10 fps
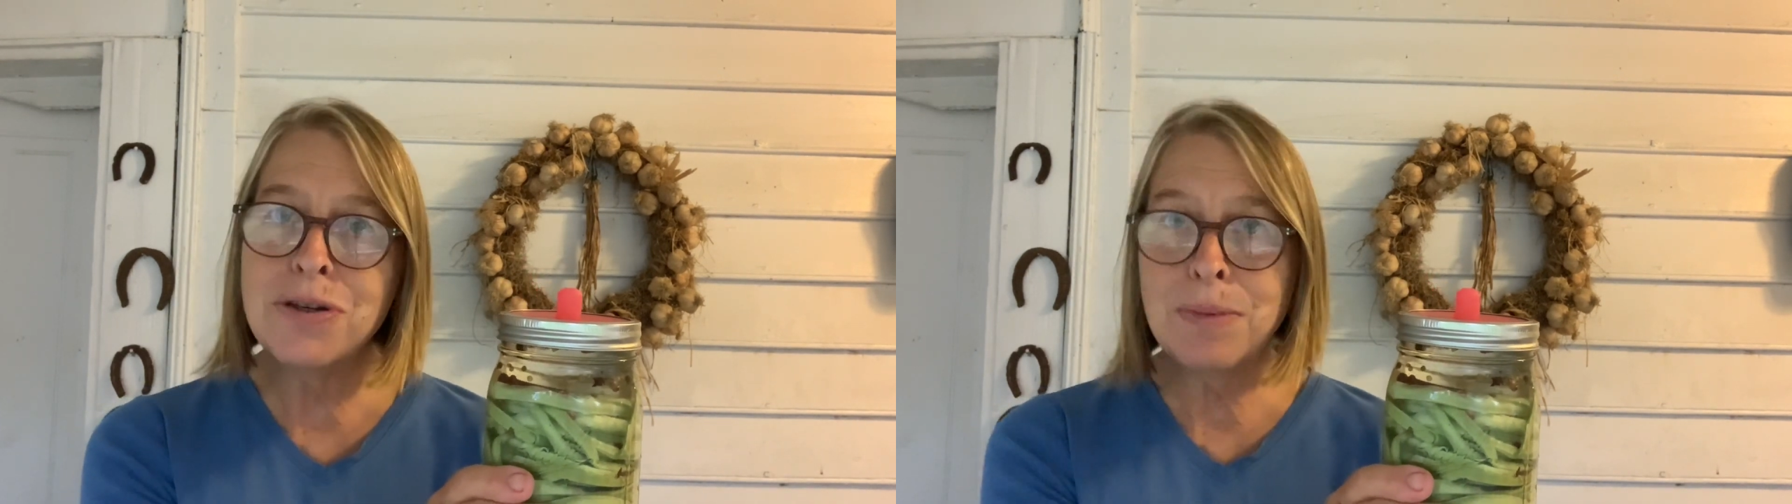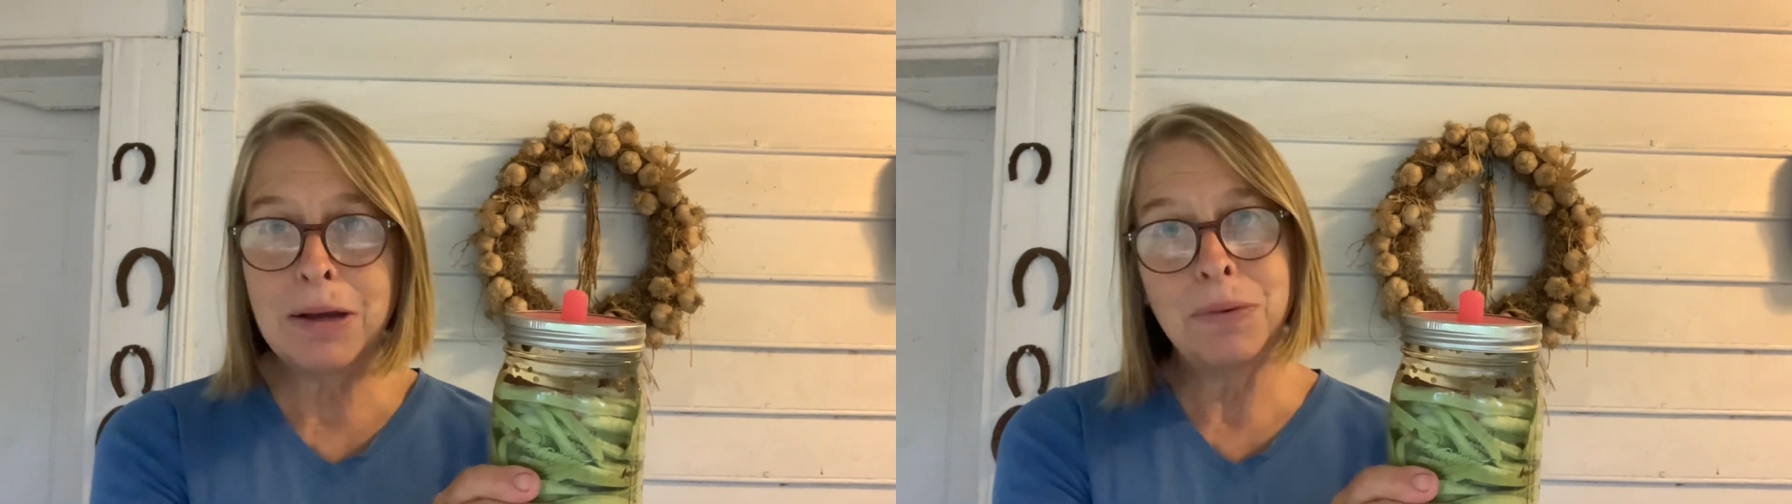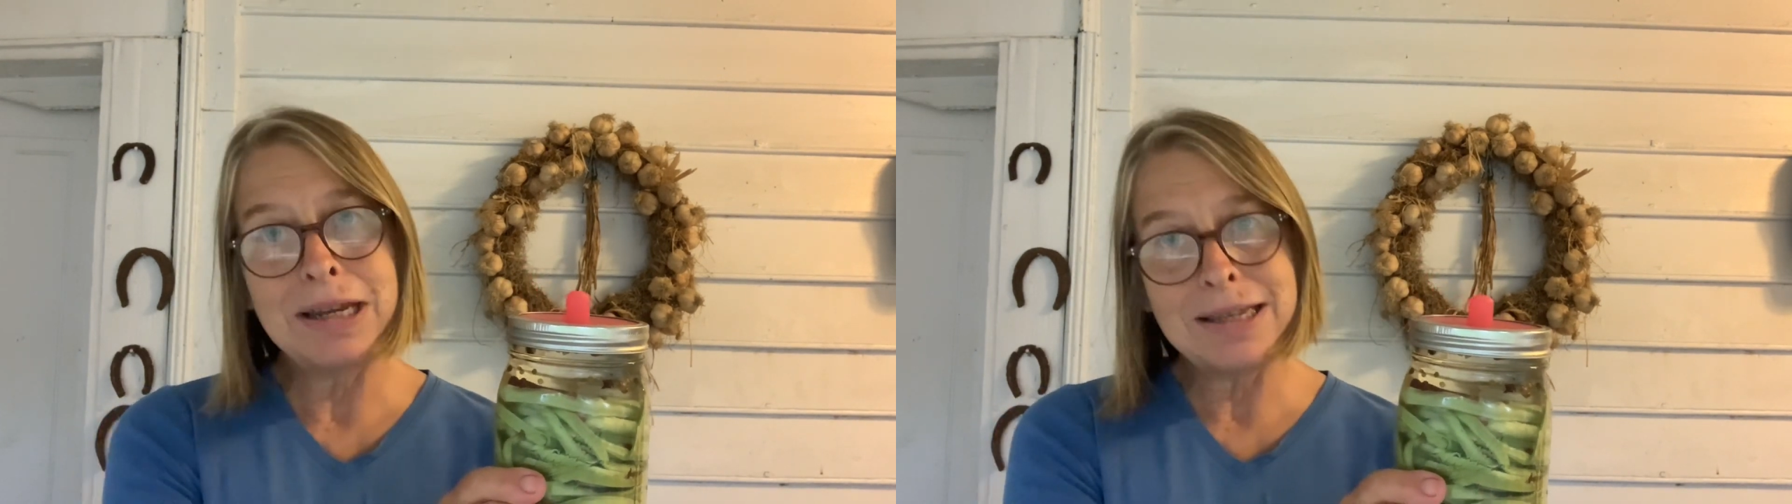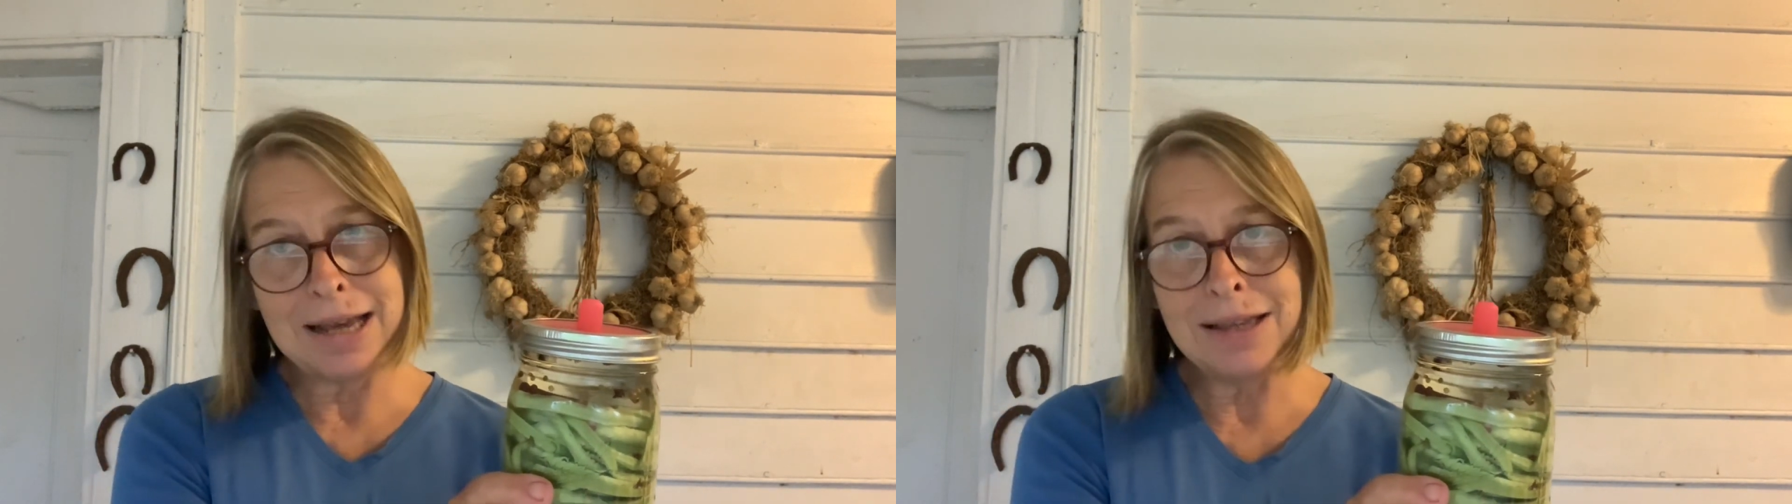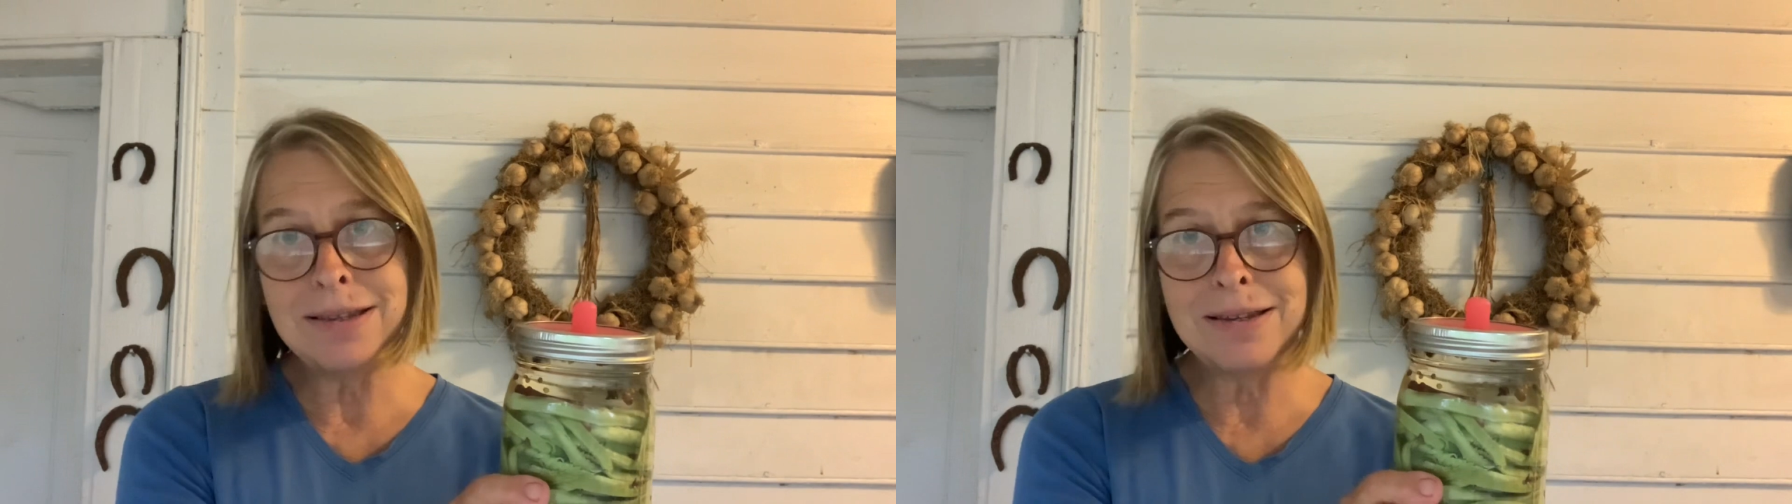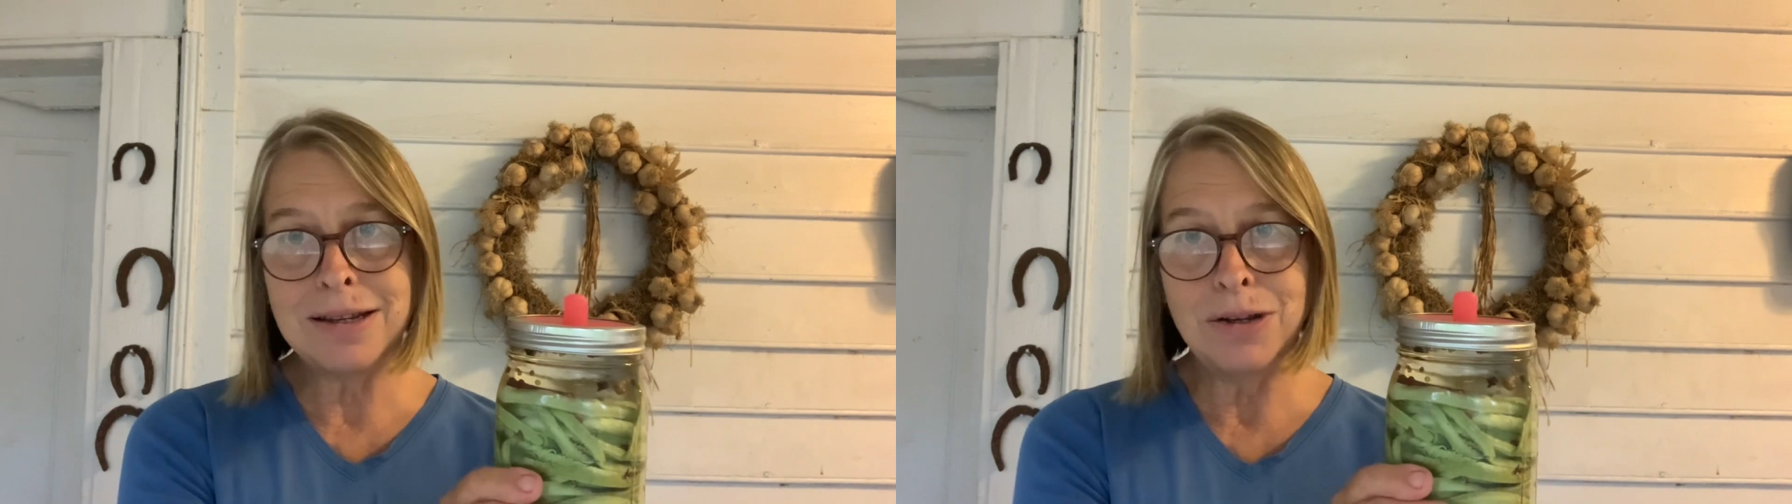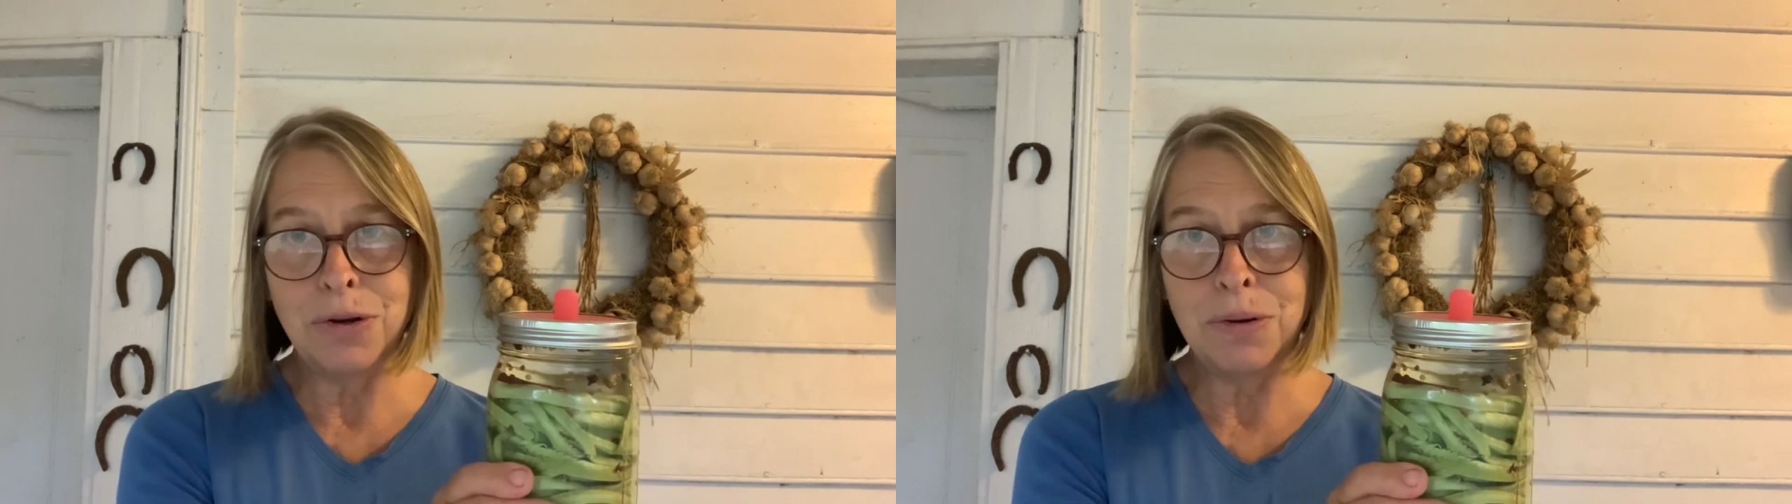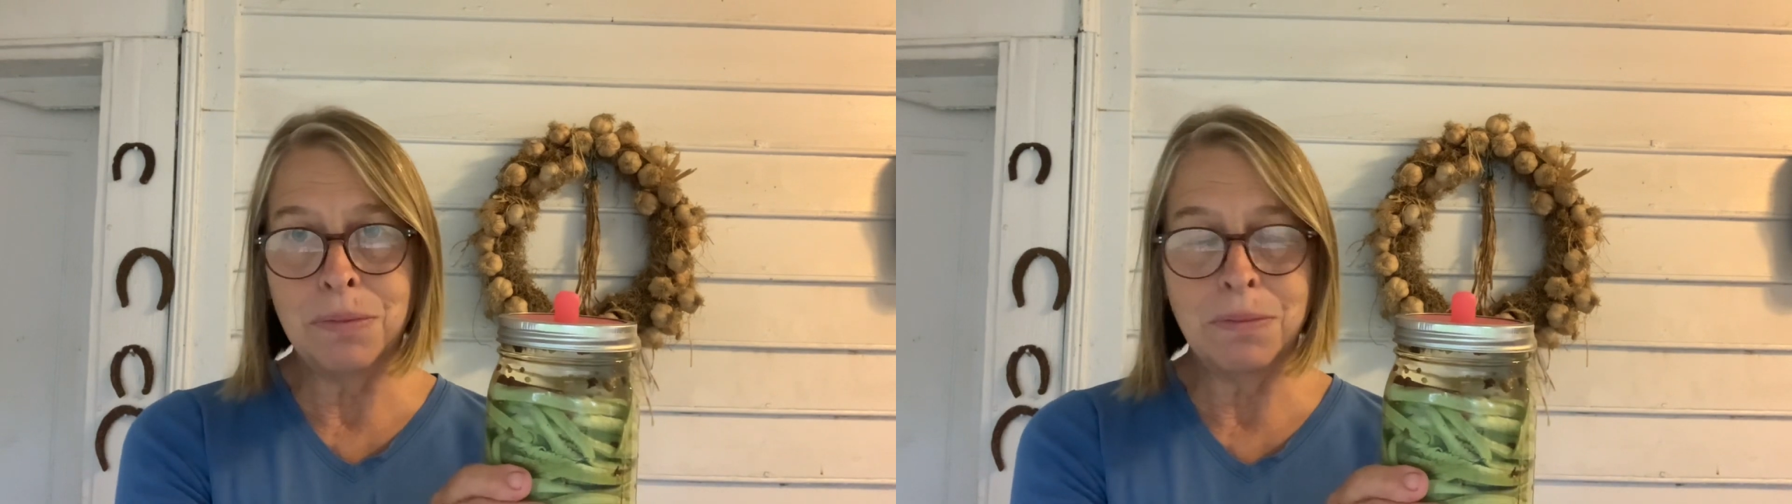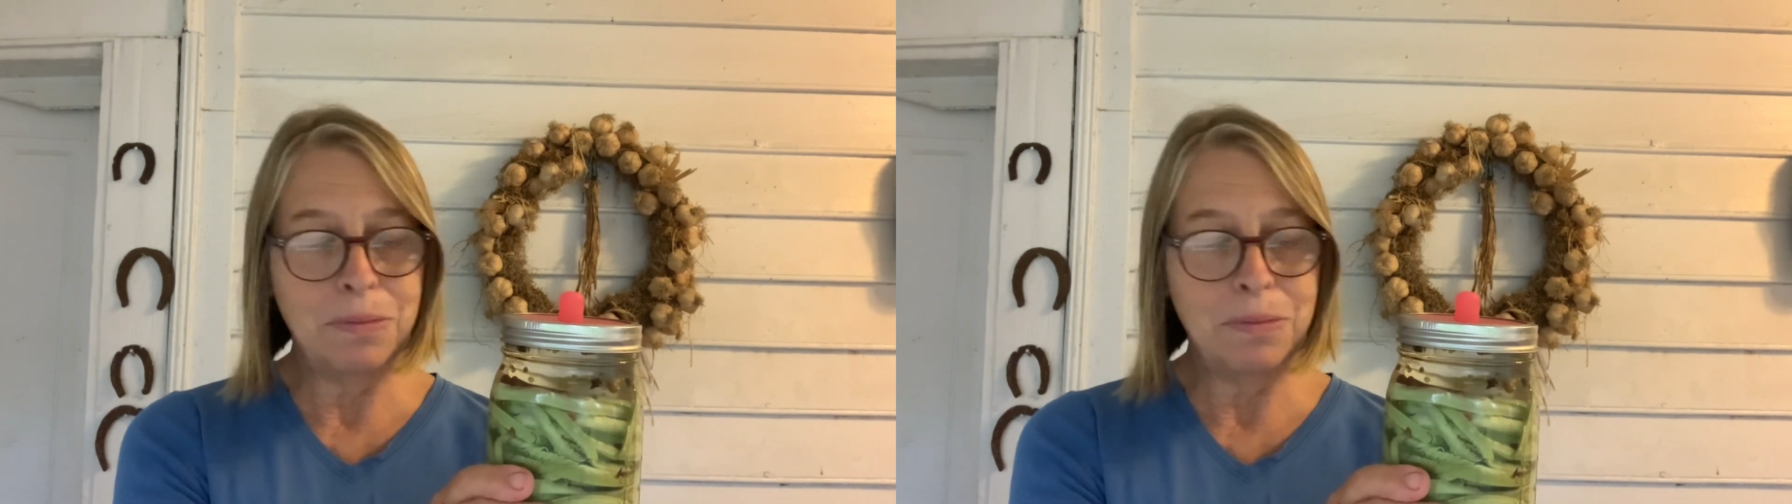you might want to test your